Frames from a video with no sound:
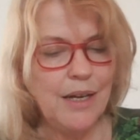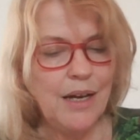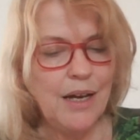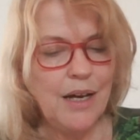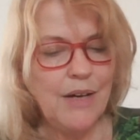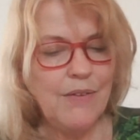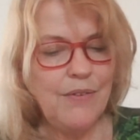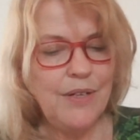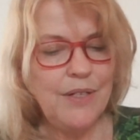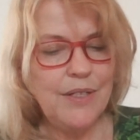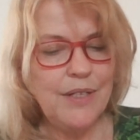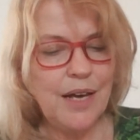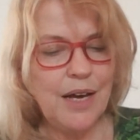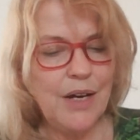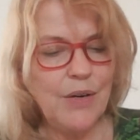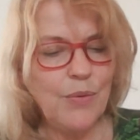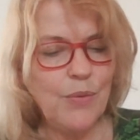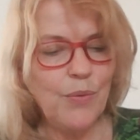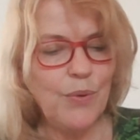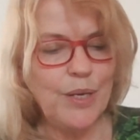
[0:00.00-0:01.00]
of his
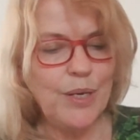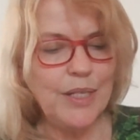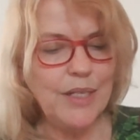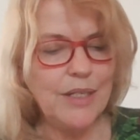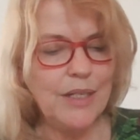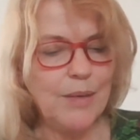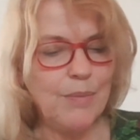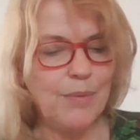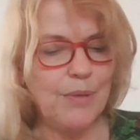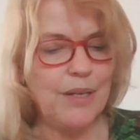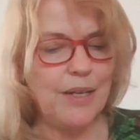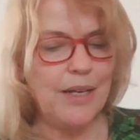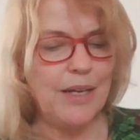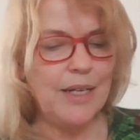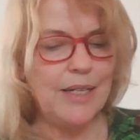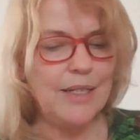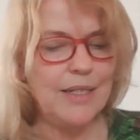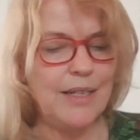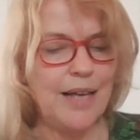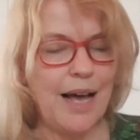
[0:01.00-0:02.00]
unreasonably
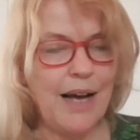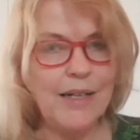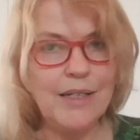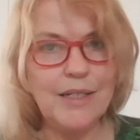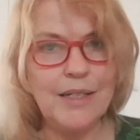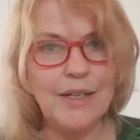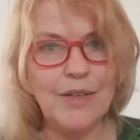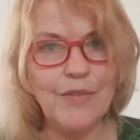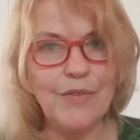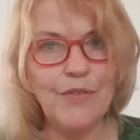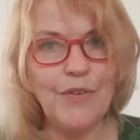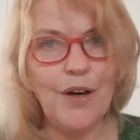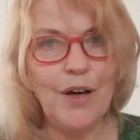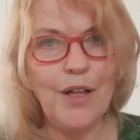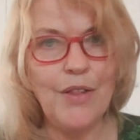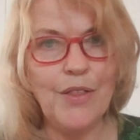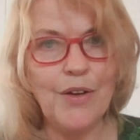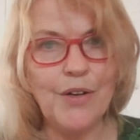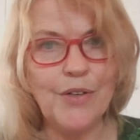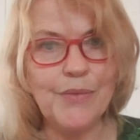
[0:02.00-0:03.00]
exacting
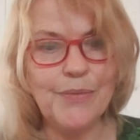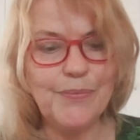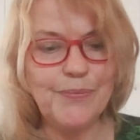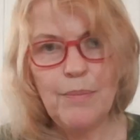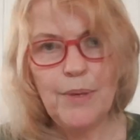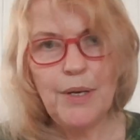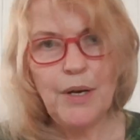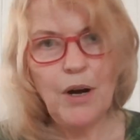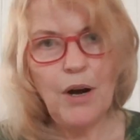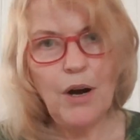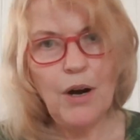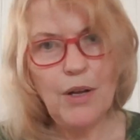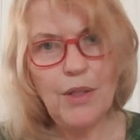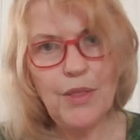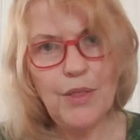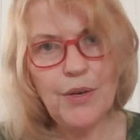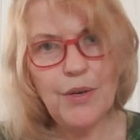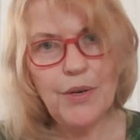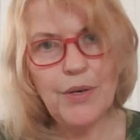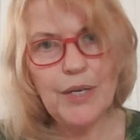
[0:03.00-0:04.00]
father. But
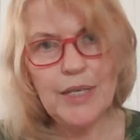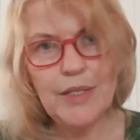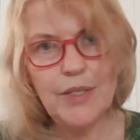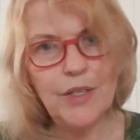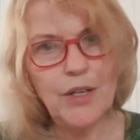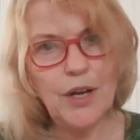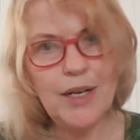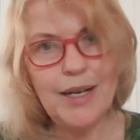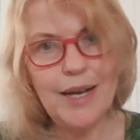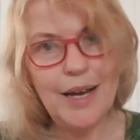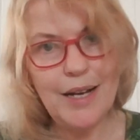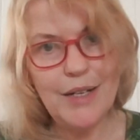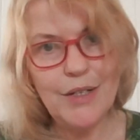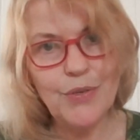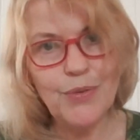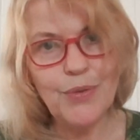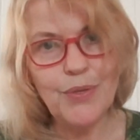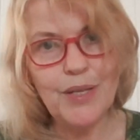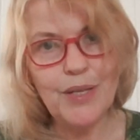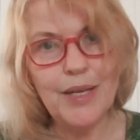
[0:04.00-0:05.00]
Arthur is not
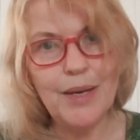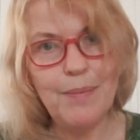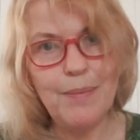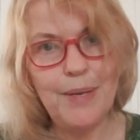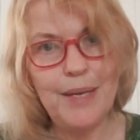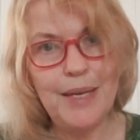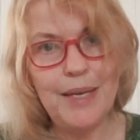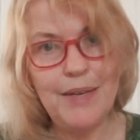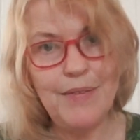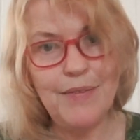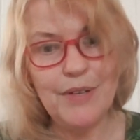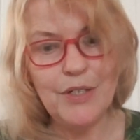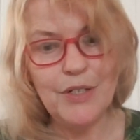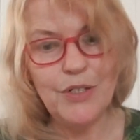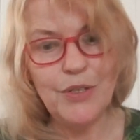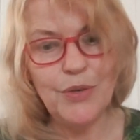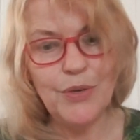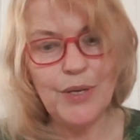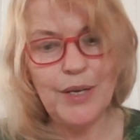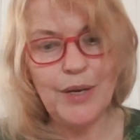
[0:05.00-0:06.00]
naturally a
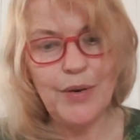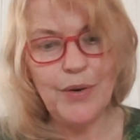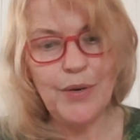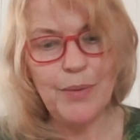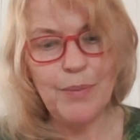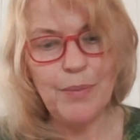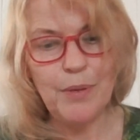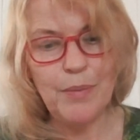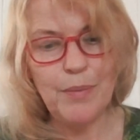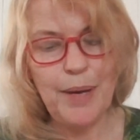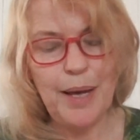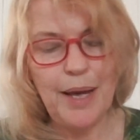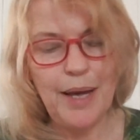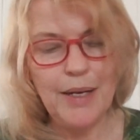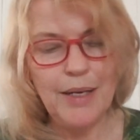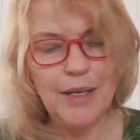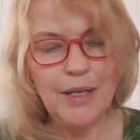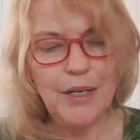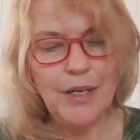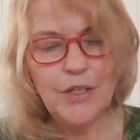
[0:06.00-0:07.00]
peevish or irritable
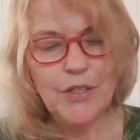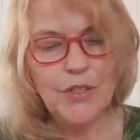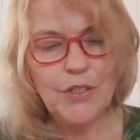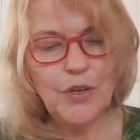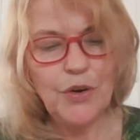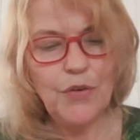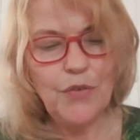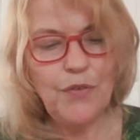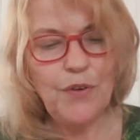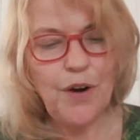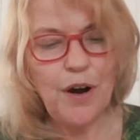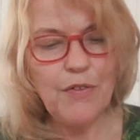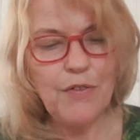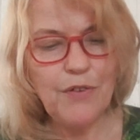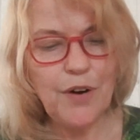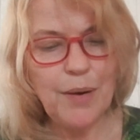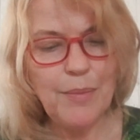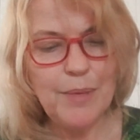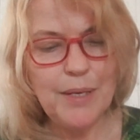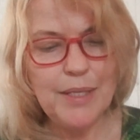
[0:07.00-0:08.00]
man. So far
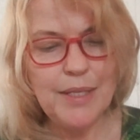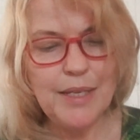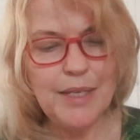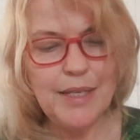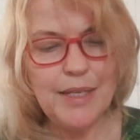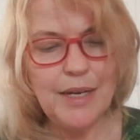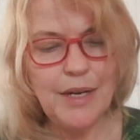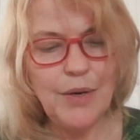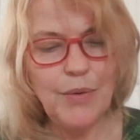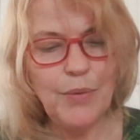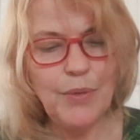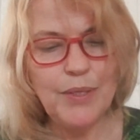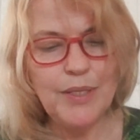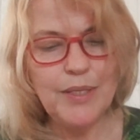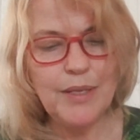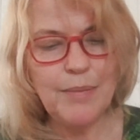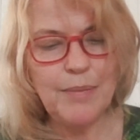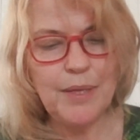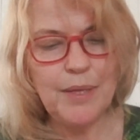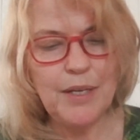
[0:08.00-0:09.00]
from it that there was
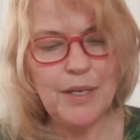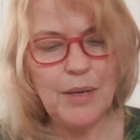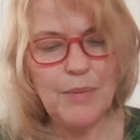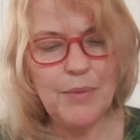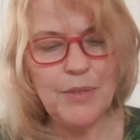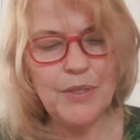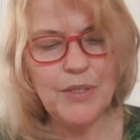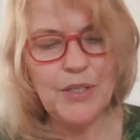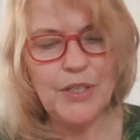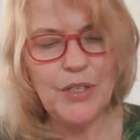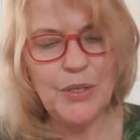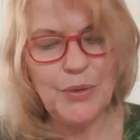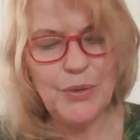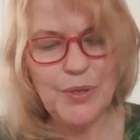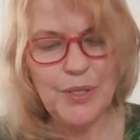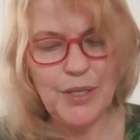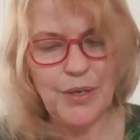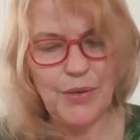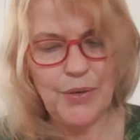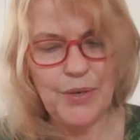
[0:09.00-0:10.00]
something almost
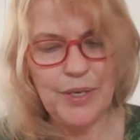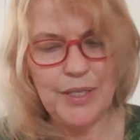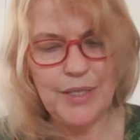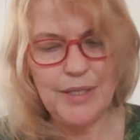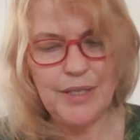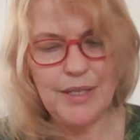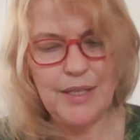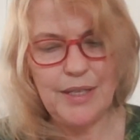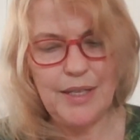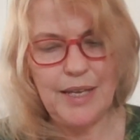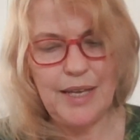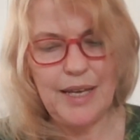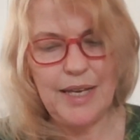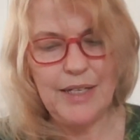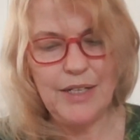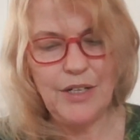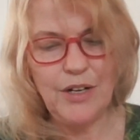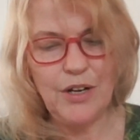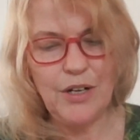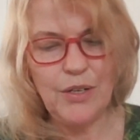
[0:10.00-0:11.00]
ludicrous in the
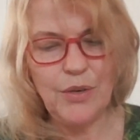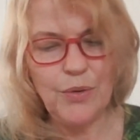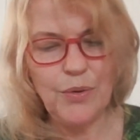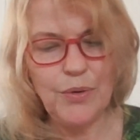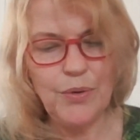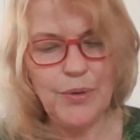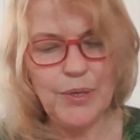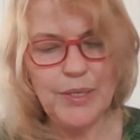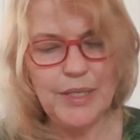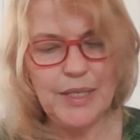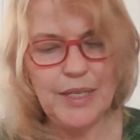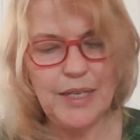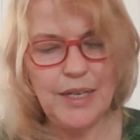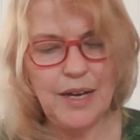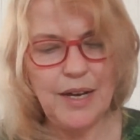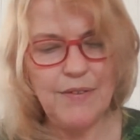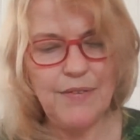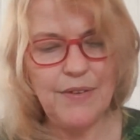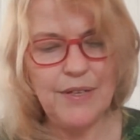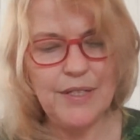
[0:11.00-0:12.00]
incongruity
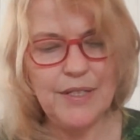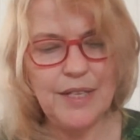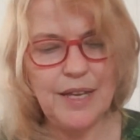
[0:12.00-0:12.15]
of his